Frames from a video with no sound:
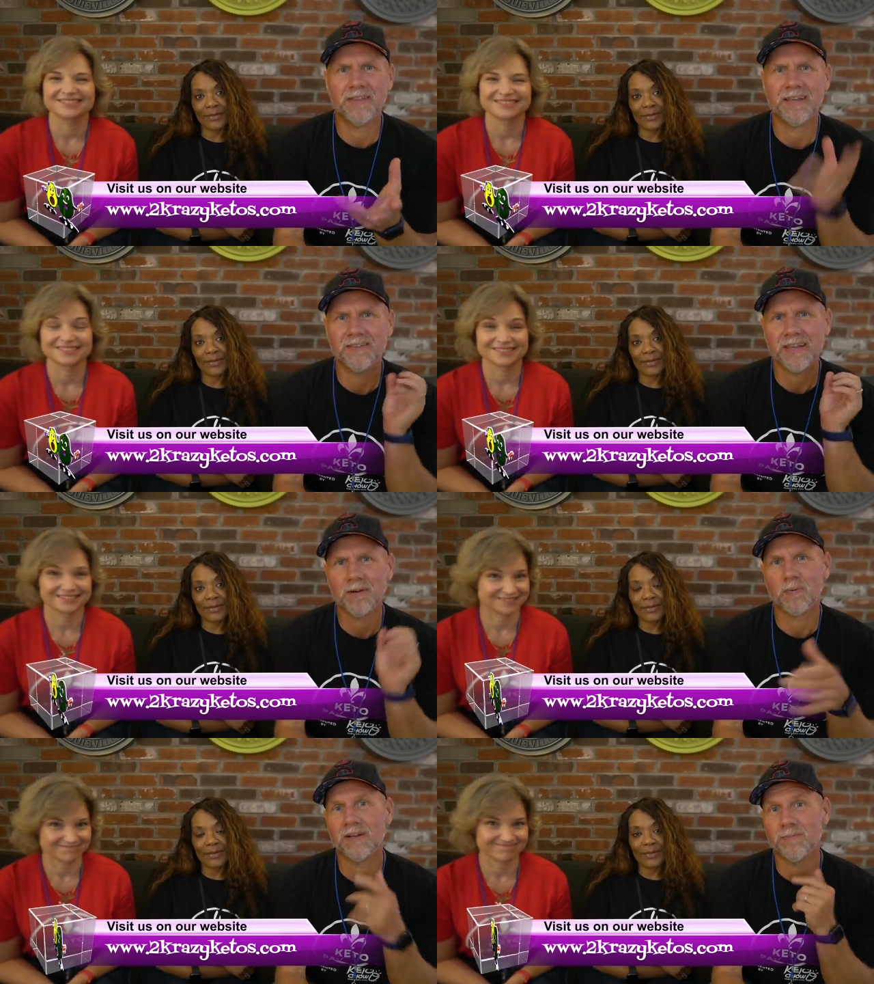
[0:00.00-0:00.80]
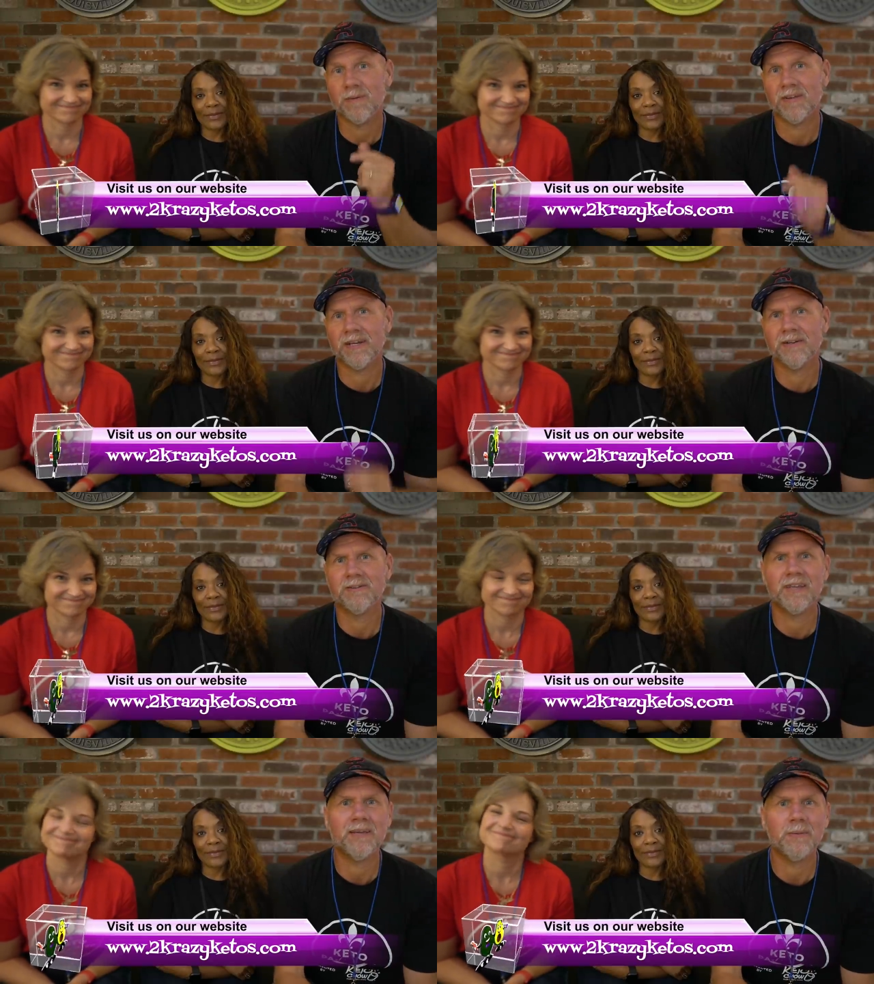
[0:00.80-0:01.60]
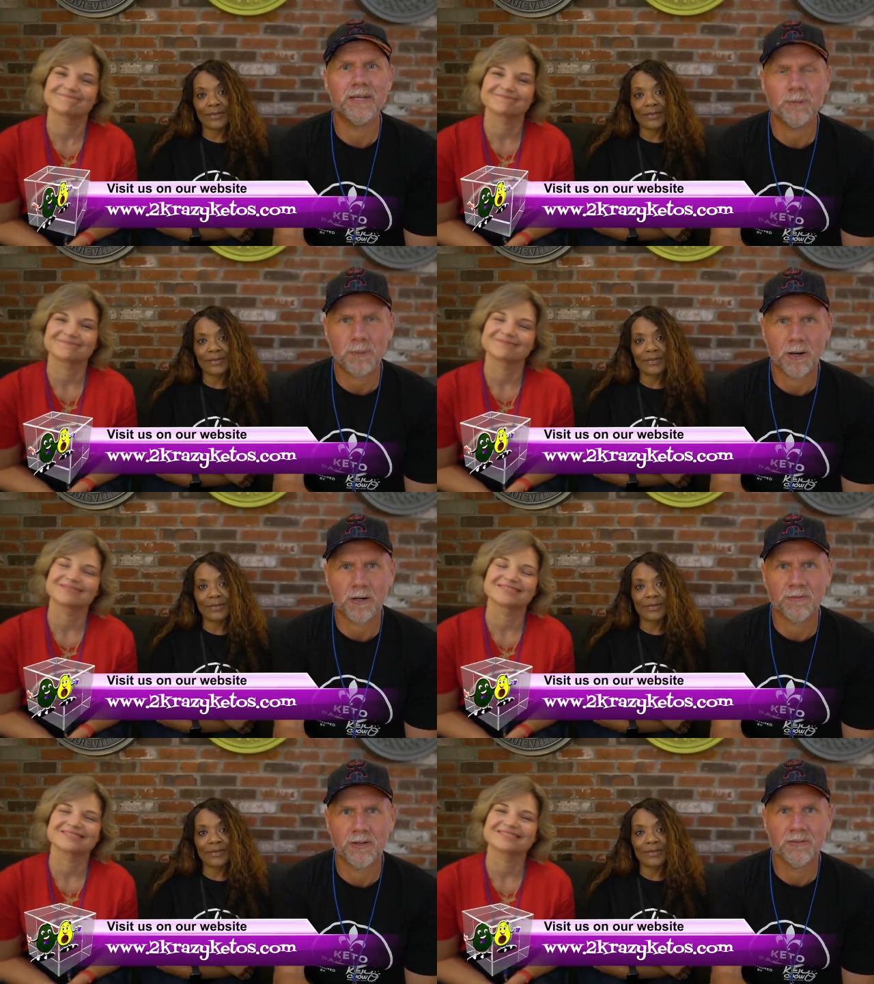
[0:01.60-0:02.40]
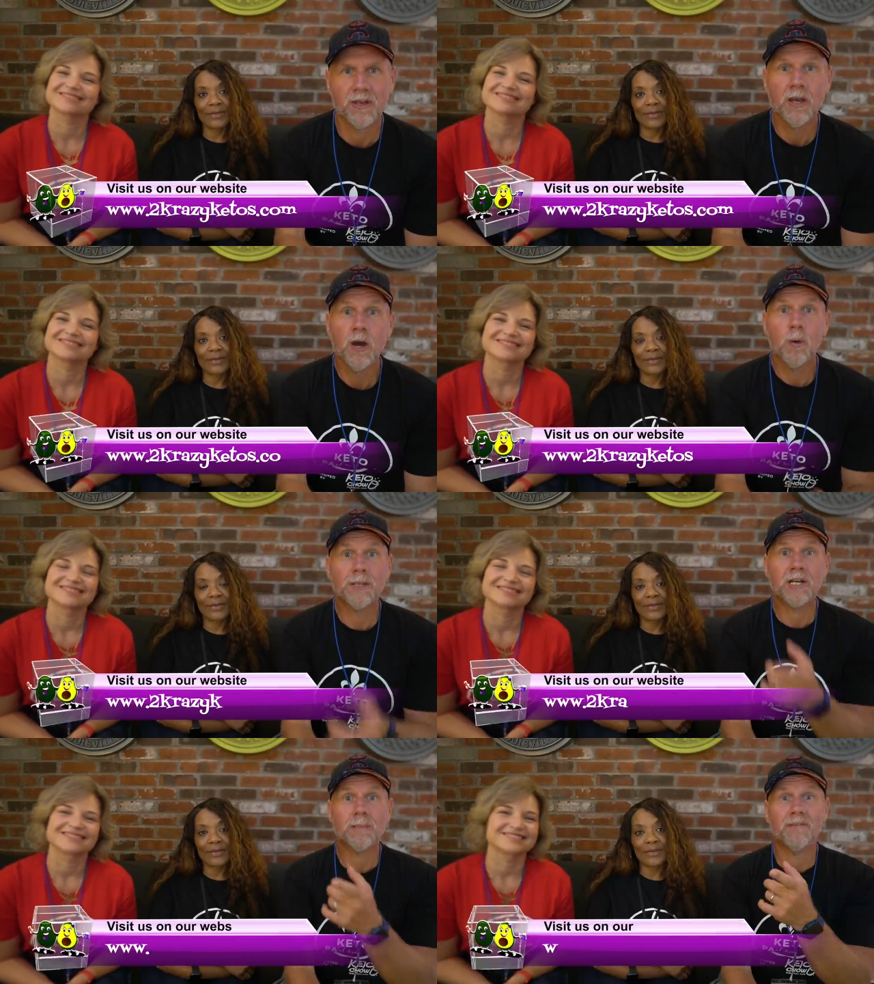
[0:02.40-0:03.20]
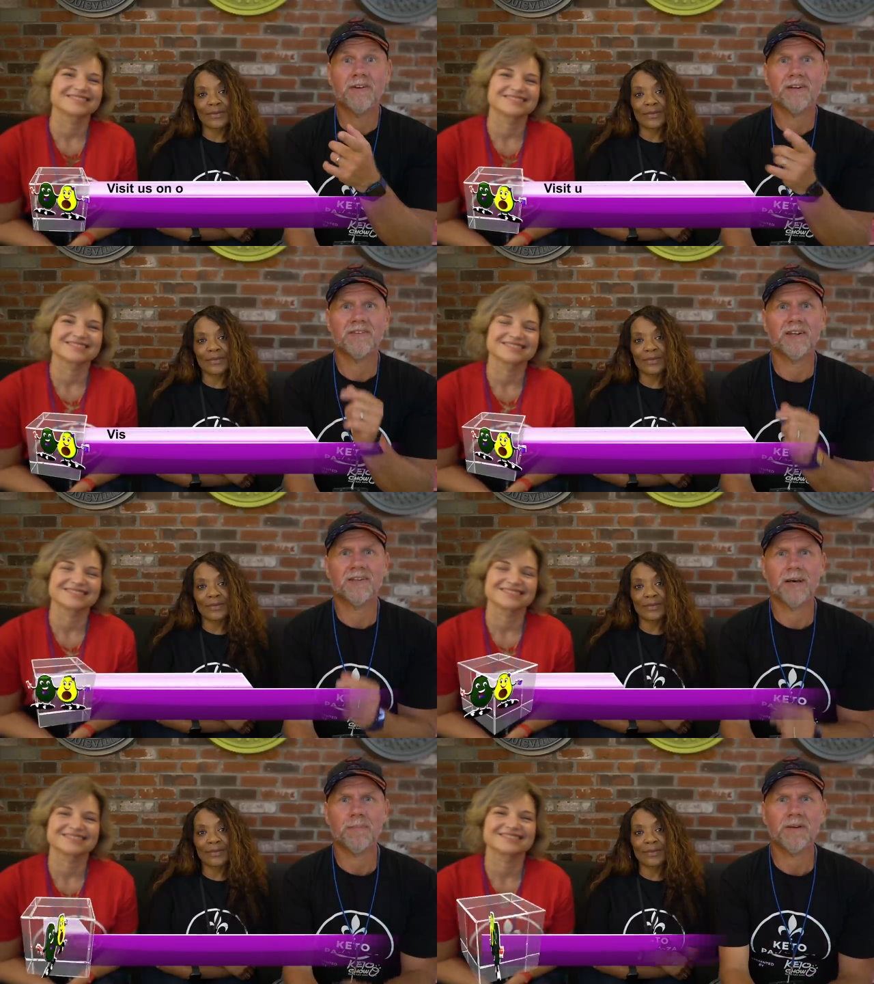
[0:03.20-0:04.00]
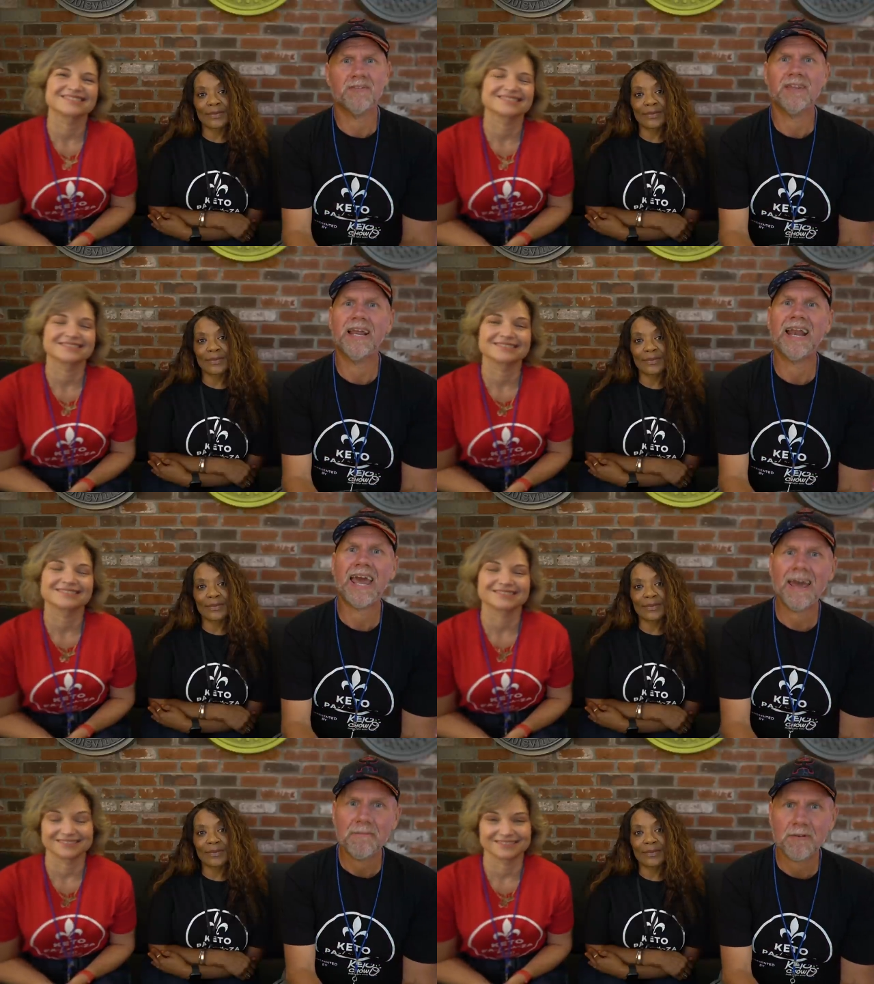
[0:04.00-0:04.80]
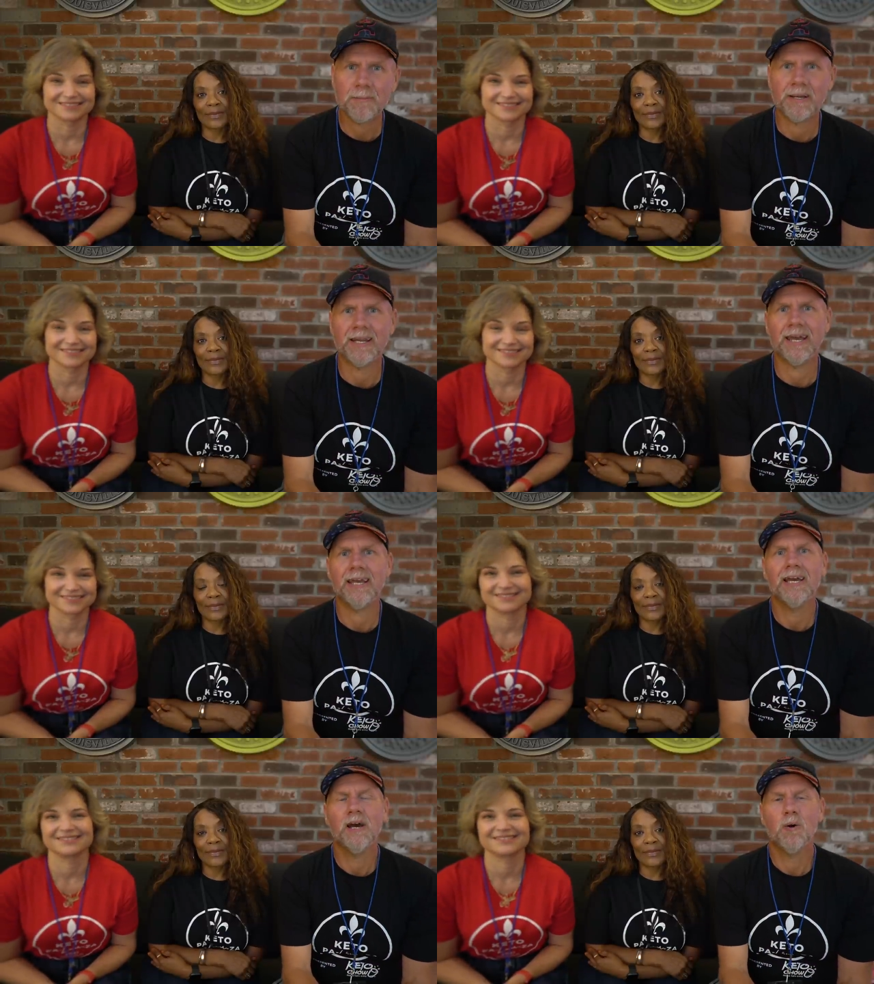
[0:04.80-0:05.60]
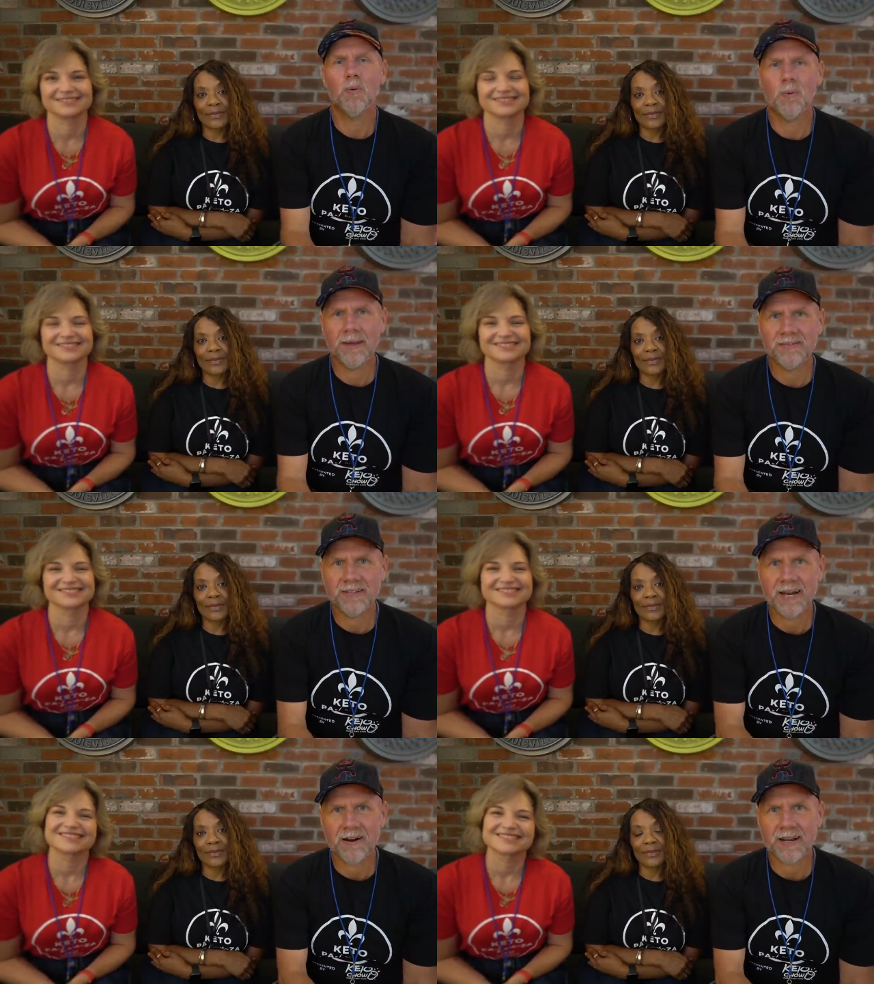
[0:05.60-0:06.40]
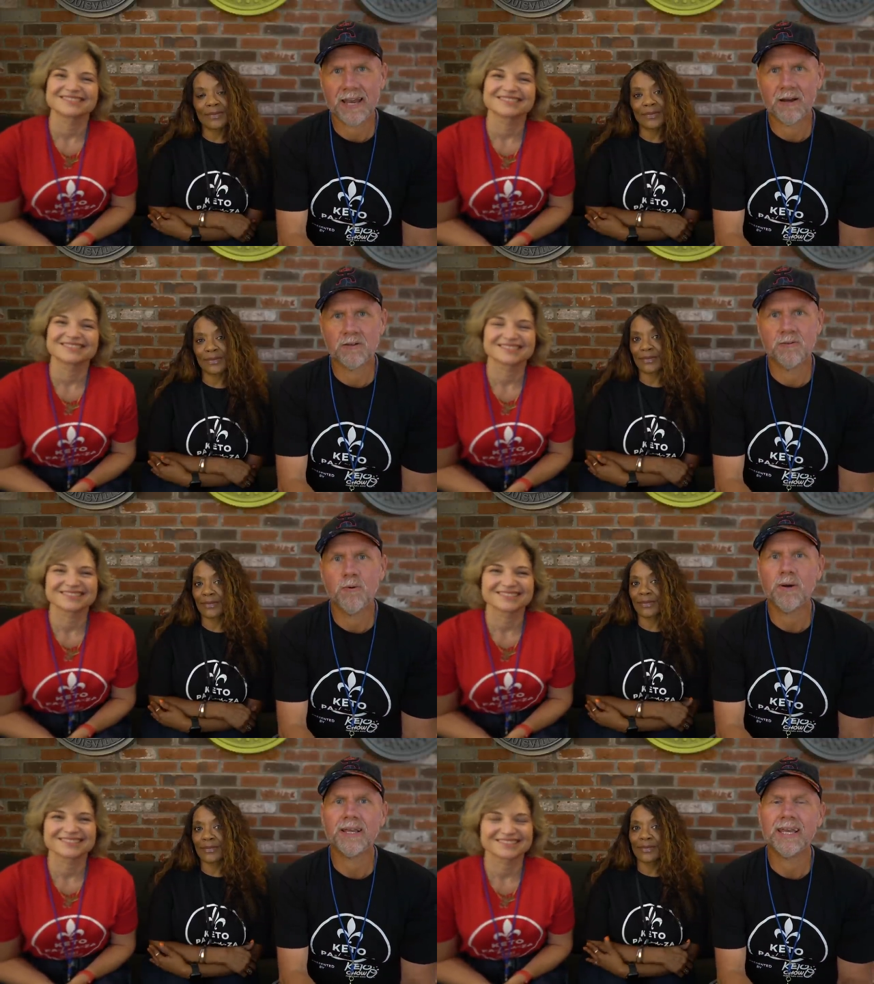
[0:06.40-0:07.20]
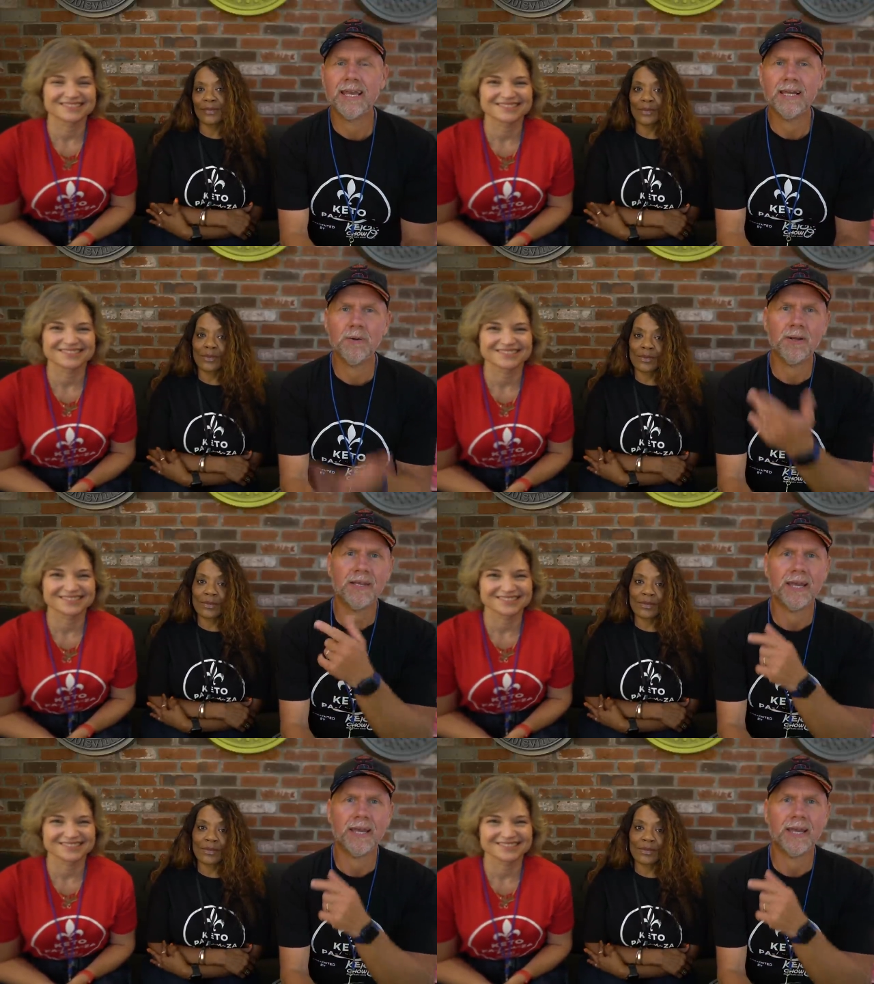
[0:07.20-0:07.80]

Speaker 1: things like recipe videos and we do product reviews. We talk about various keto topics, and then every Monday, we sit down on a couch for Keto on the